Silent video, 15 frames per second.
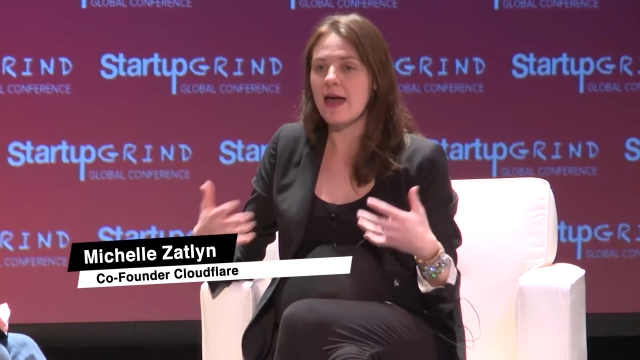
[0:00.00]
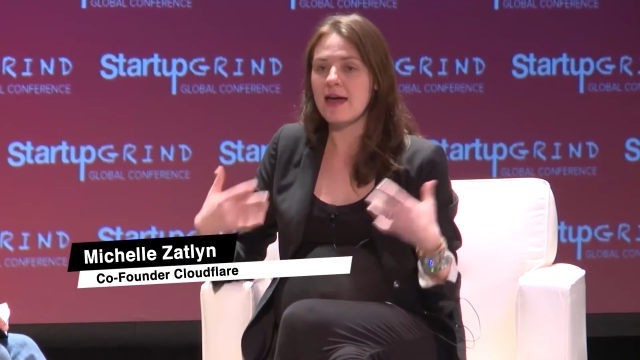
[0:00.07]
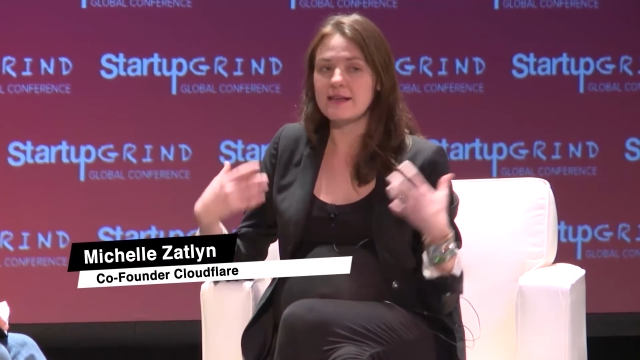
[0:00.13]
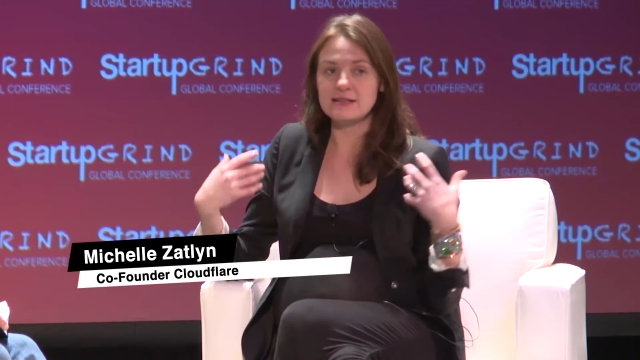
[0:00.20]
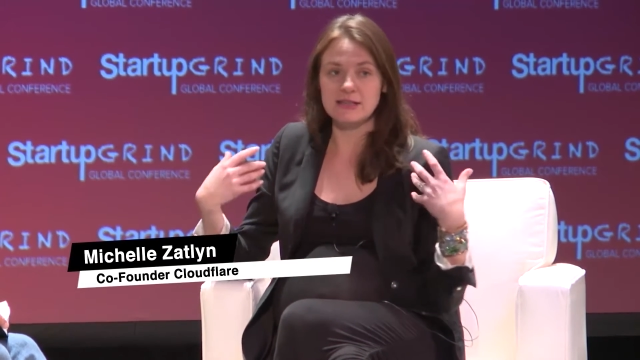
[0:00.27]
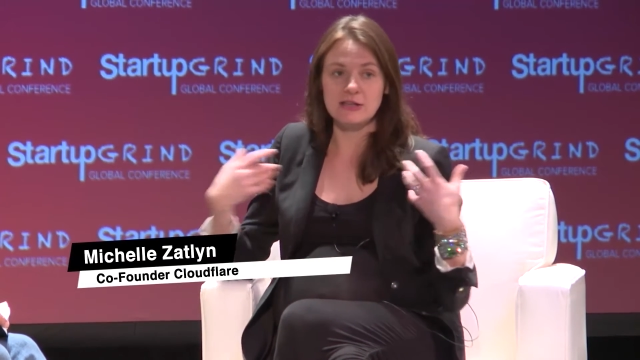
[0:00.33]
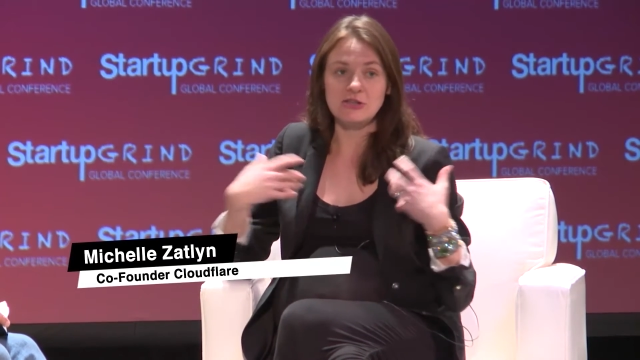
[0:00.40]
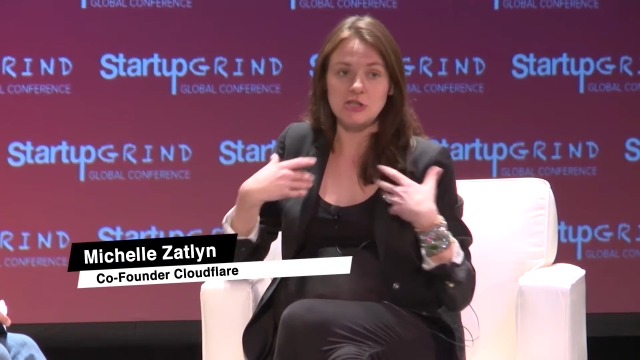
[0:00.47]

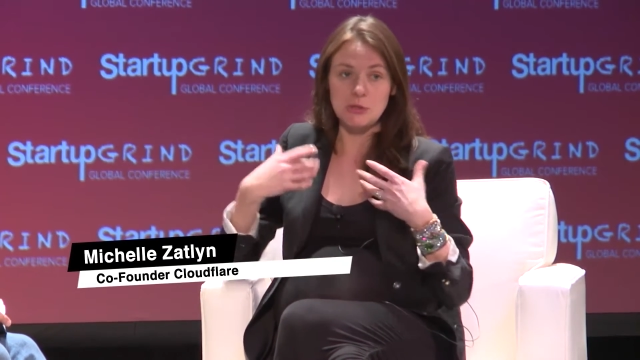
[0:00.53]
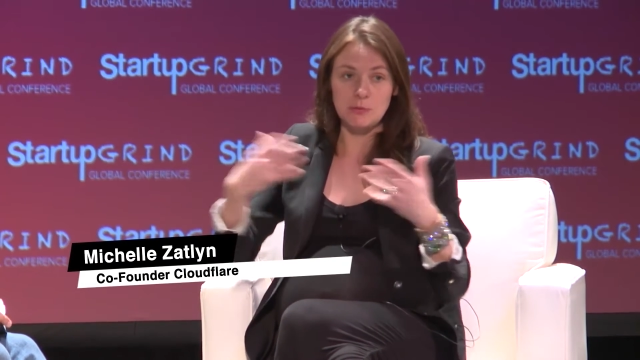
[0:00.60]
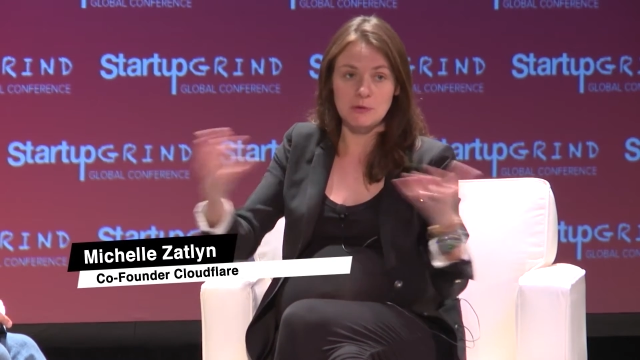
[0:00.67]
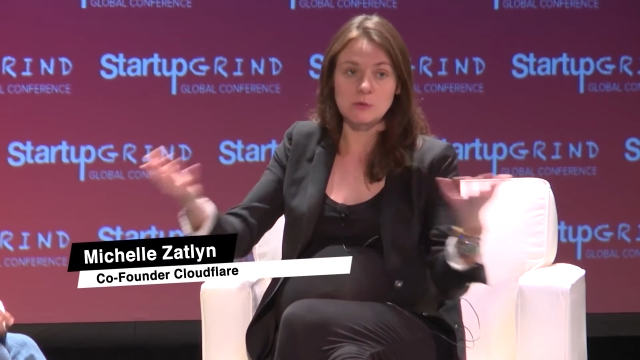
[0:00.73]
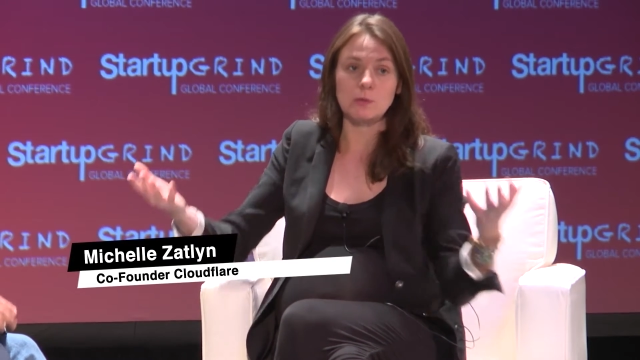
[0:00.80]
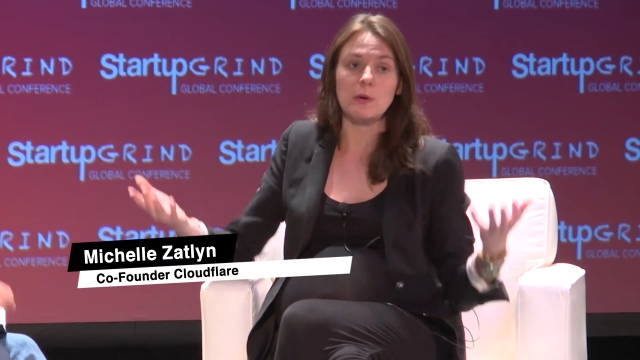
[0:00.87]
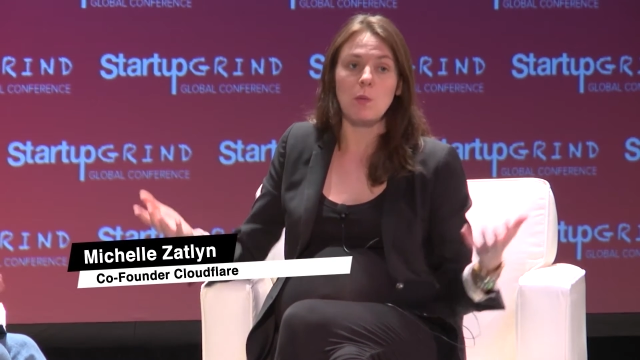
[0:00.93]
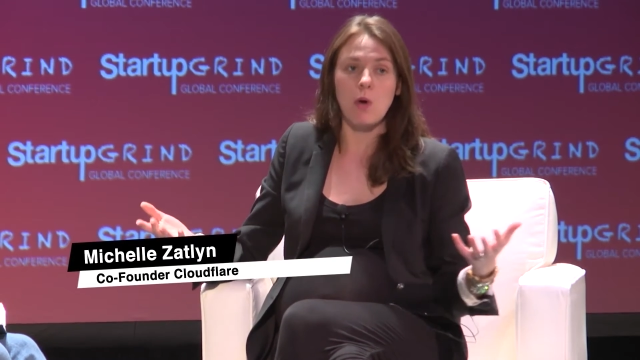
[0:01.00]
as
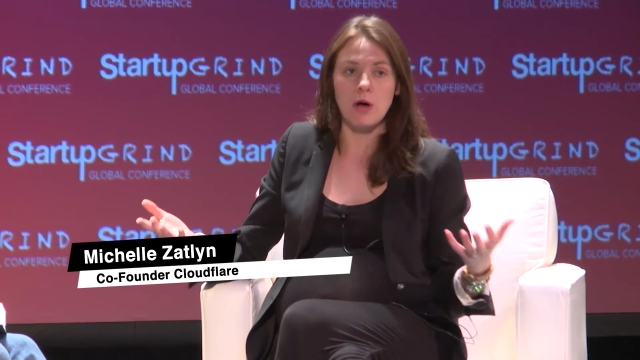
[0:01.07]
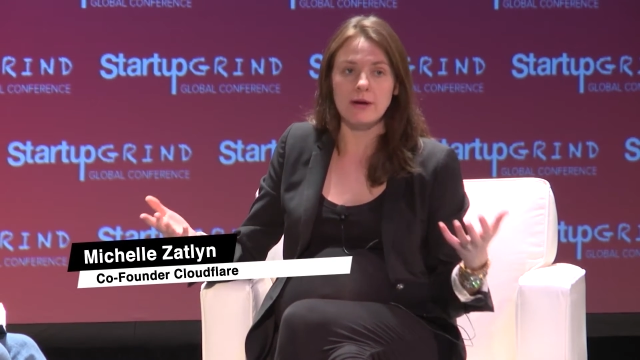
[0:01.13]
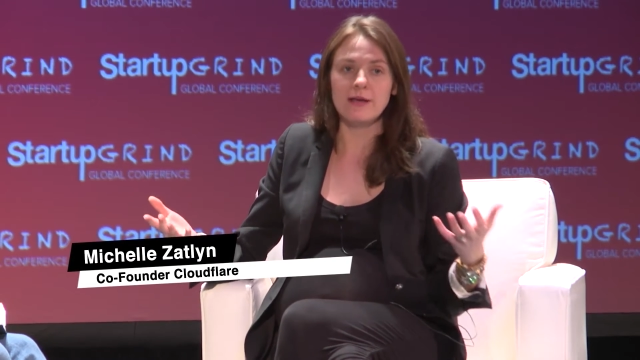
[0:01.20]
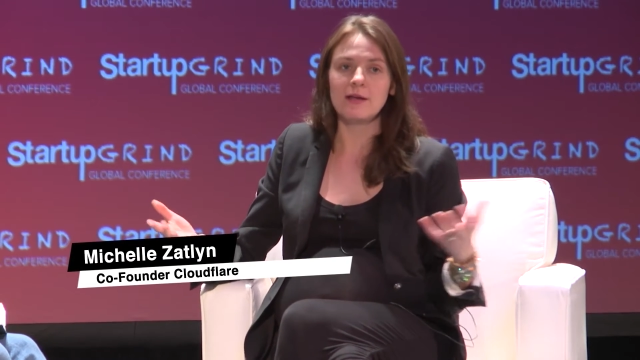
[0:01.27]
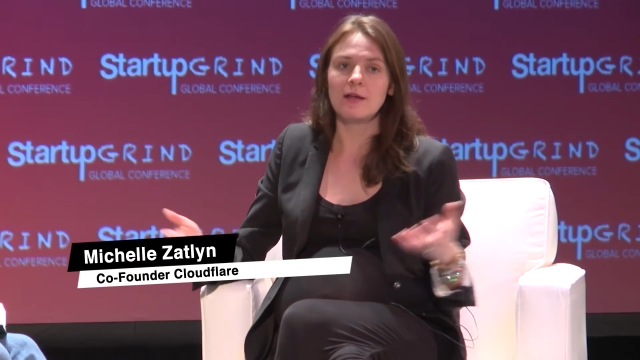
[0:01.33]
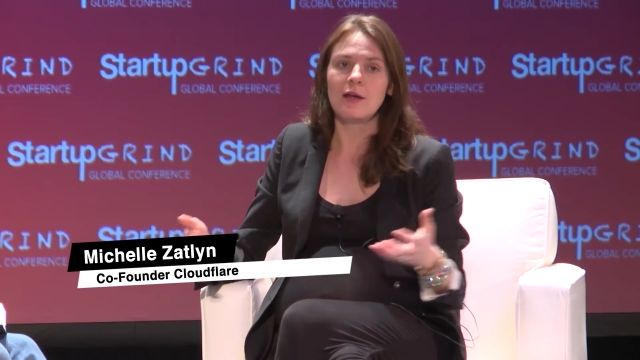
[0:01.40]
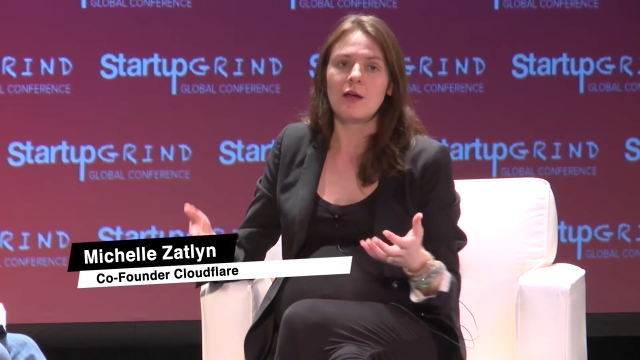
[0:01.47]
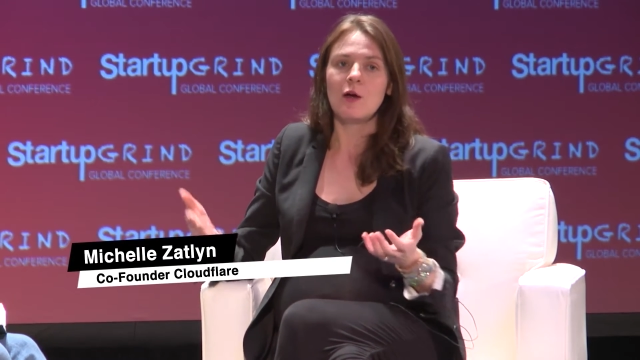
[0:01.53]
consumers we want
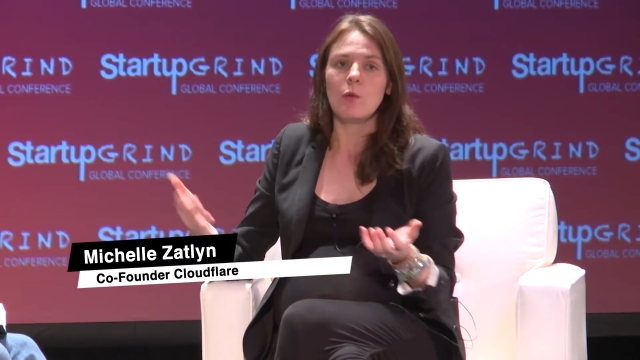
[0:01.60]
it,